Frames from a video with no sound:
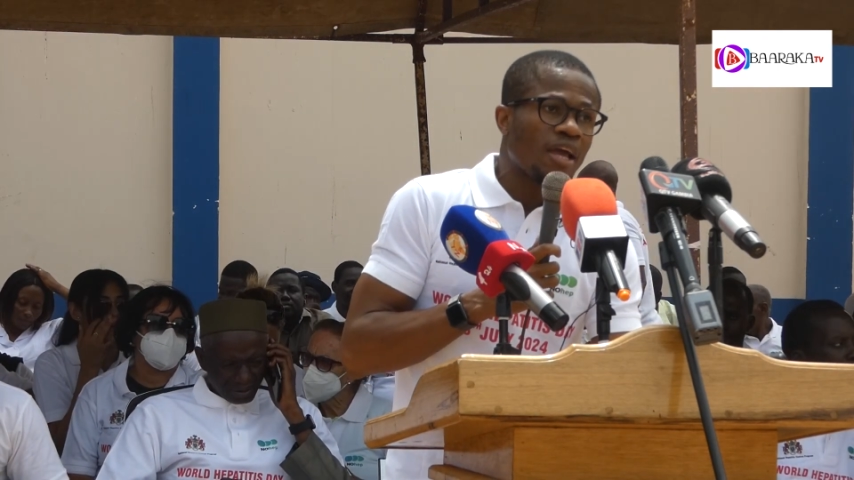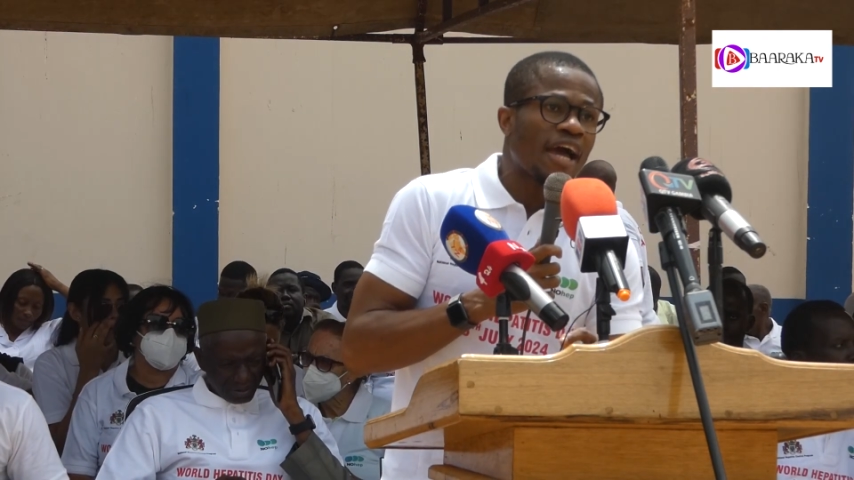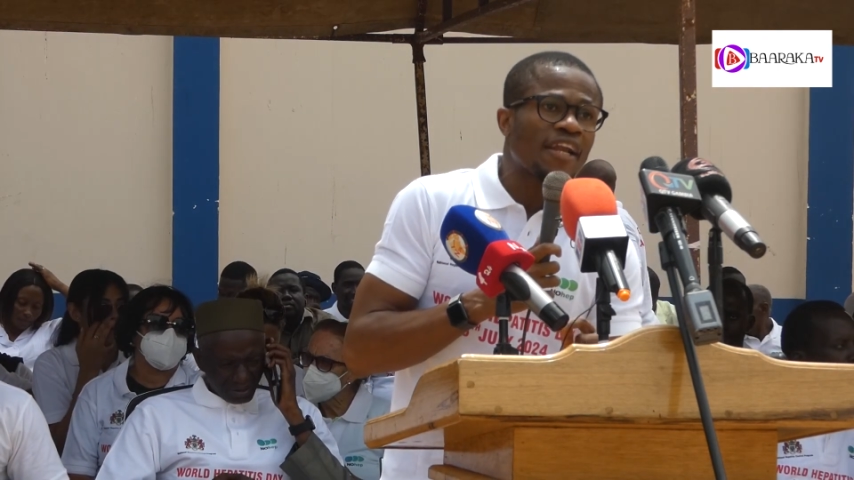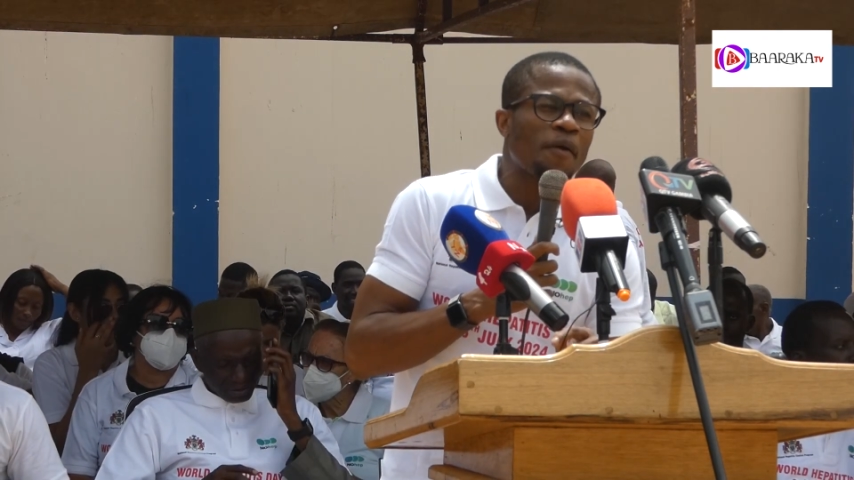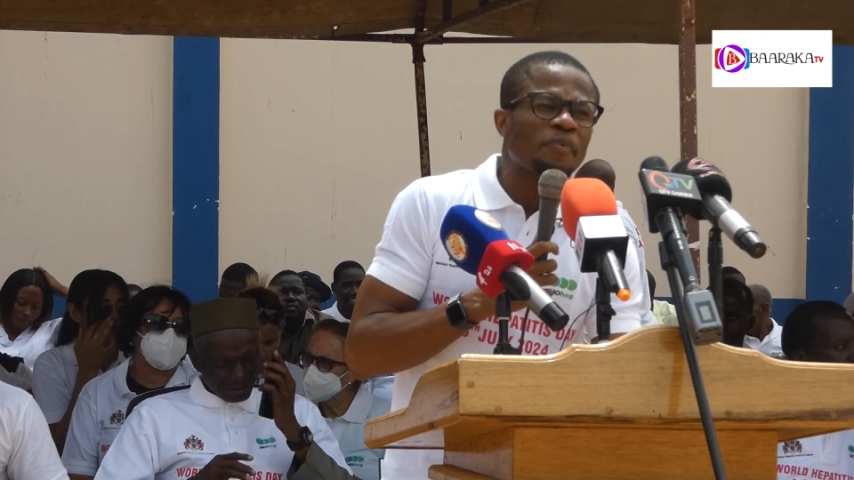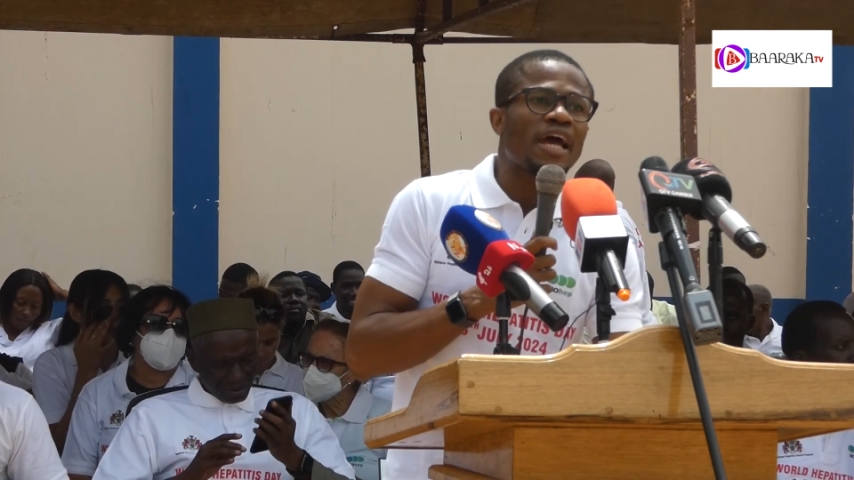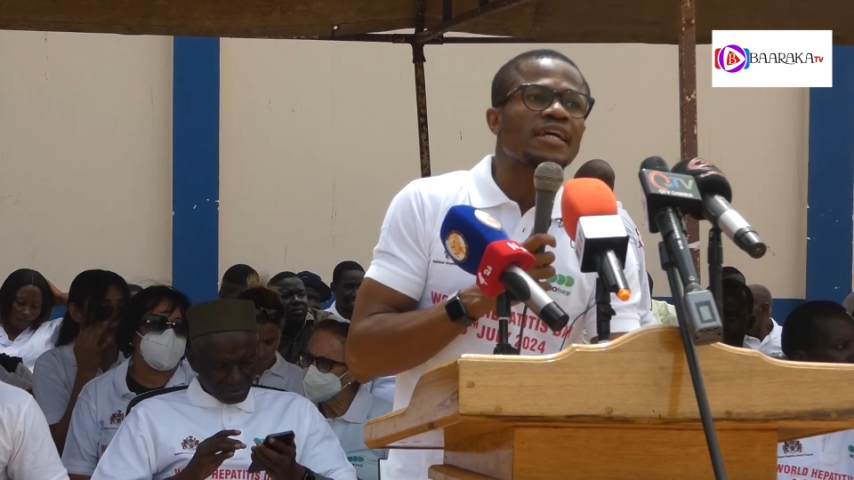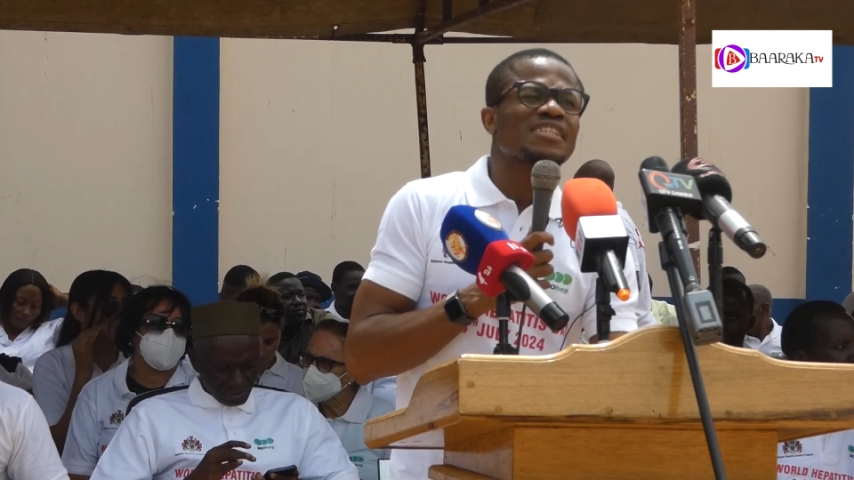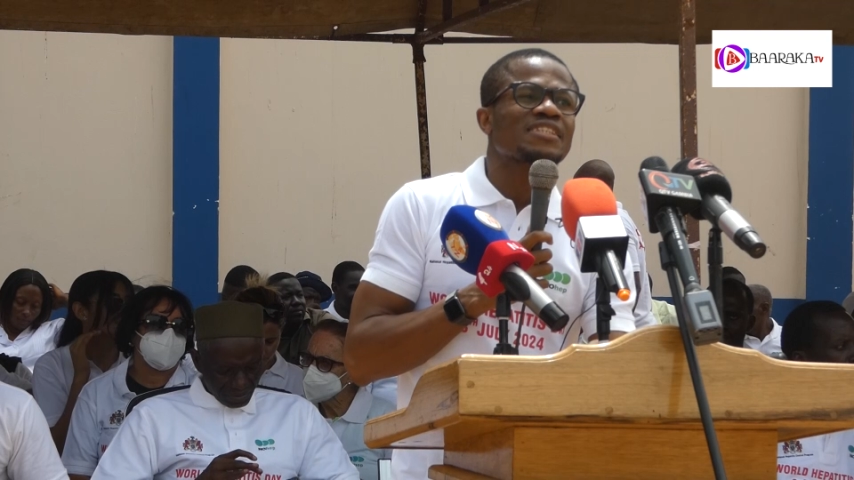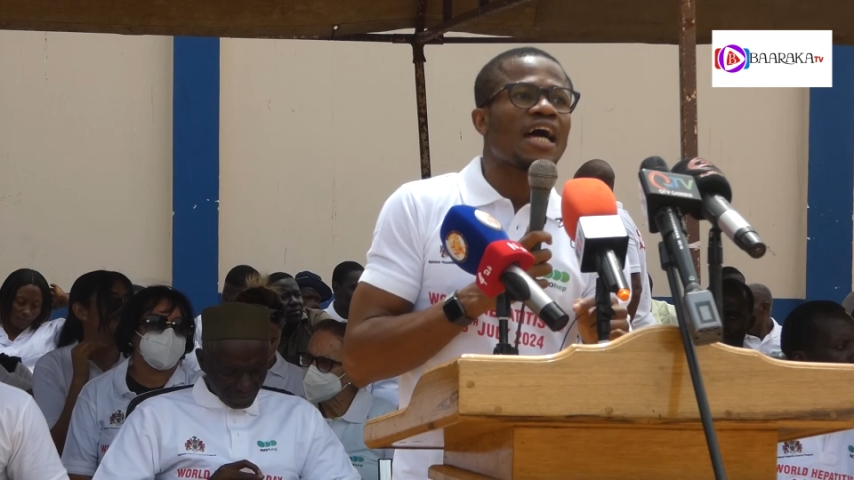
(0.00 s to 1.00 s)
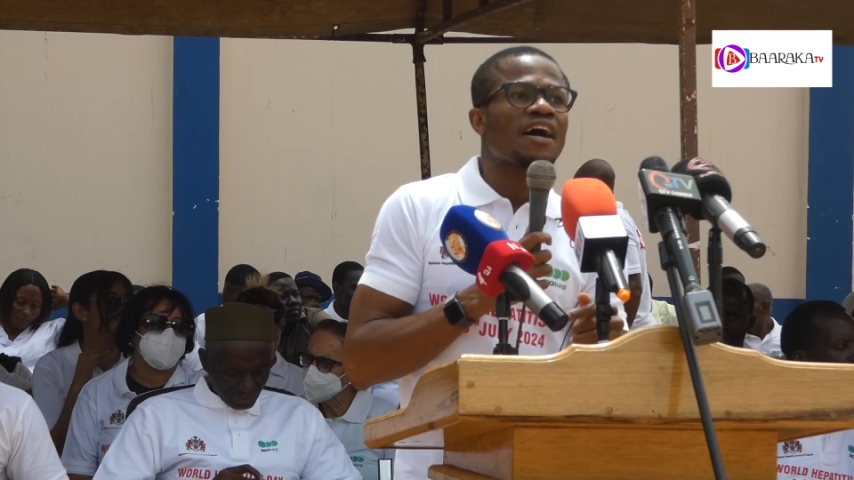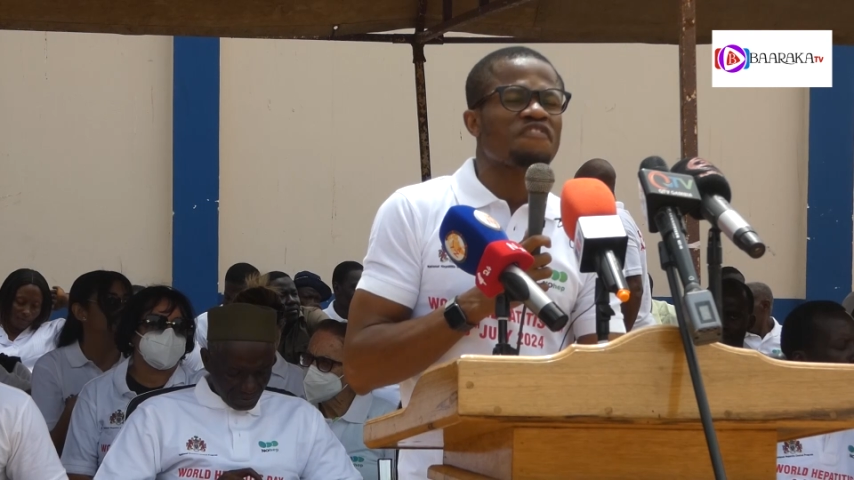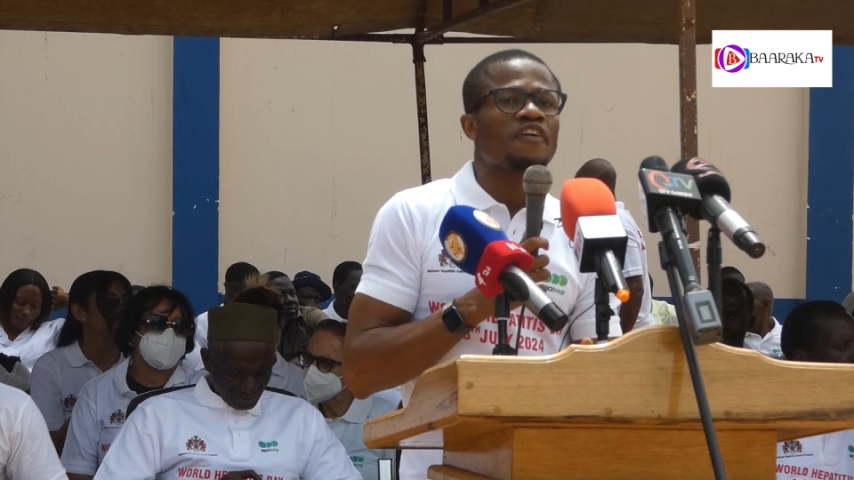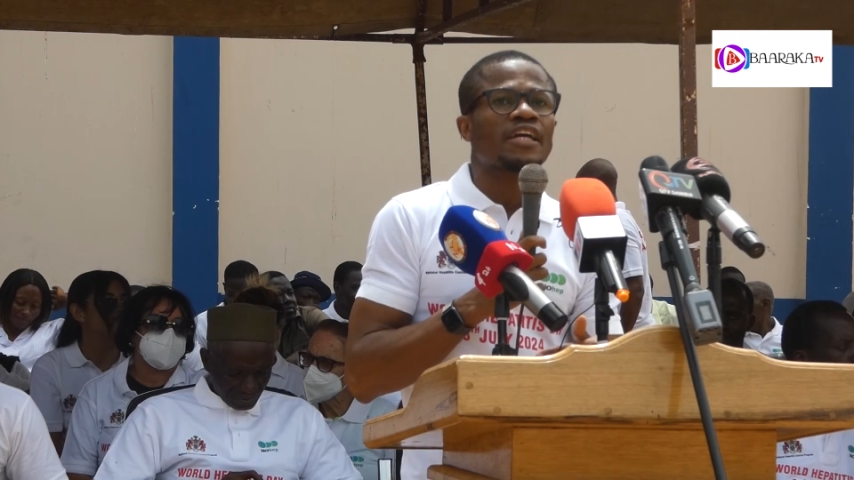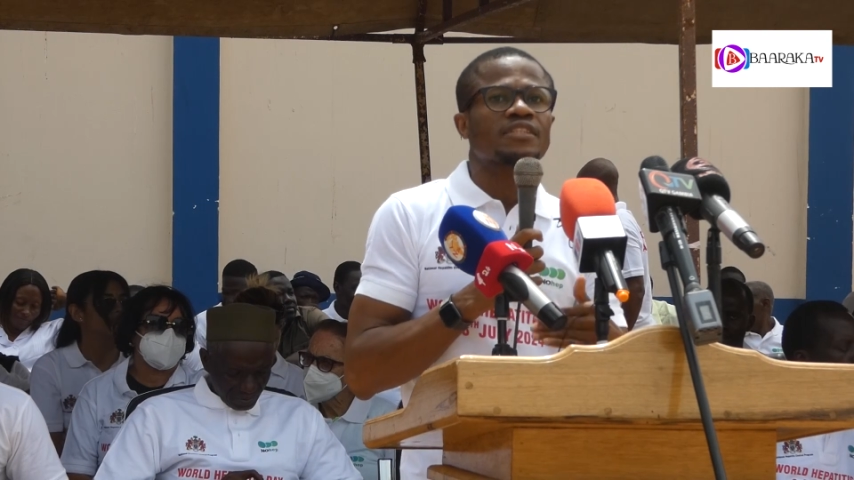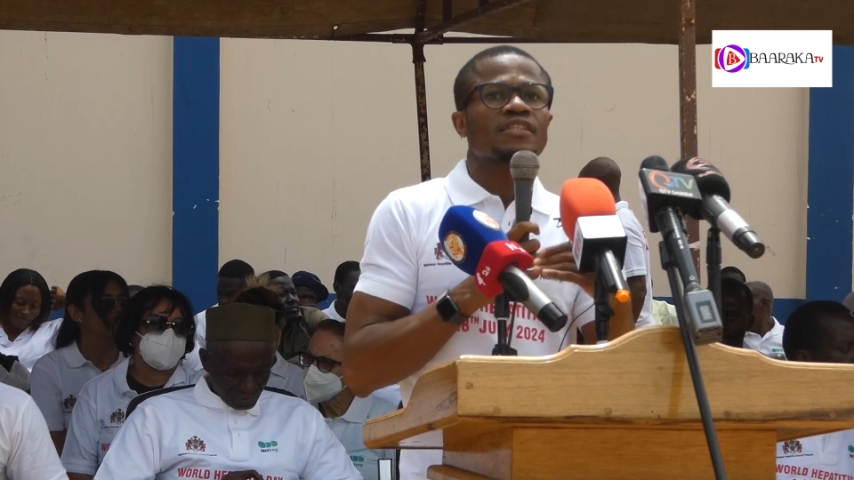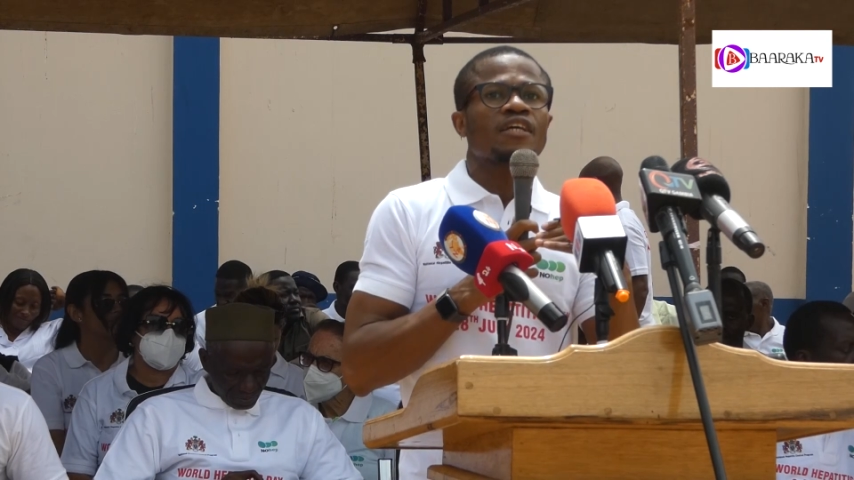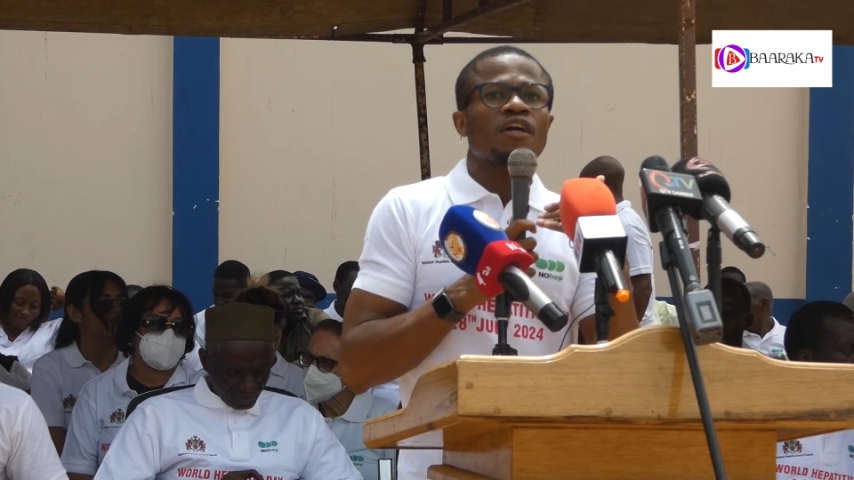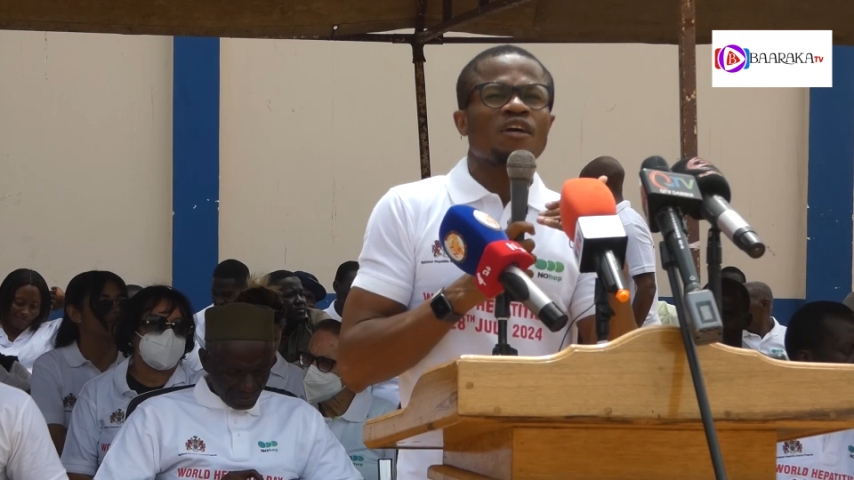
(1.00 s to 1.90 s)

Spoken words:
And hepatitis affects